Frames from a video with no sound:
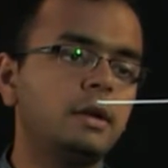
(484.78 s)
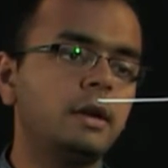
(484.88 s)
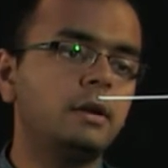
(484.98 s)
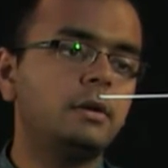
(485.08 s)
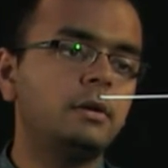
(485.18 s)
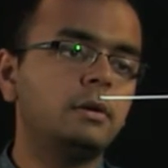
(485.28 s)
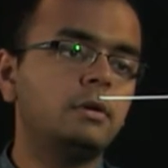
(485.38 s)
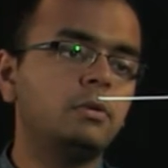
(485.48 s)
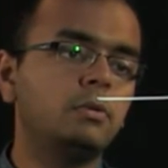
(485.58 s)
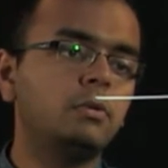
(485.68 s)
at
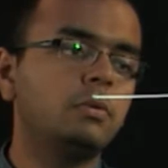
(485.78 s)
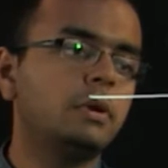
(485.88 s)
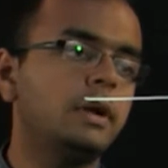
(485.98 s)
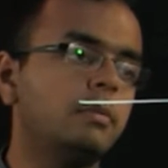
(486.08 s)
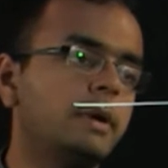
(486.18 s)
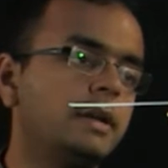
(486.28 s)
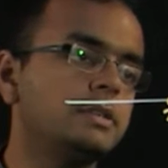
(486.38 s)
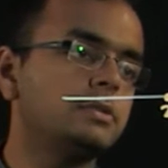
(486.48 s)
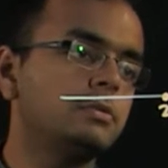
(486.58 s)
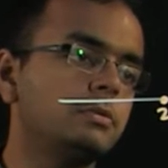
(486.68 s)
2 and
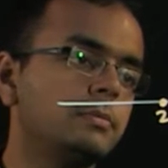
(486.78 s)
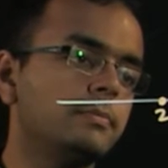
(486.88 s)
minus 2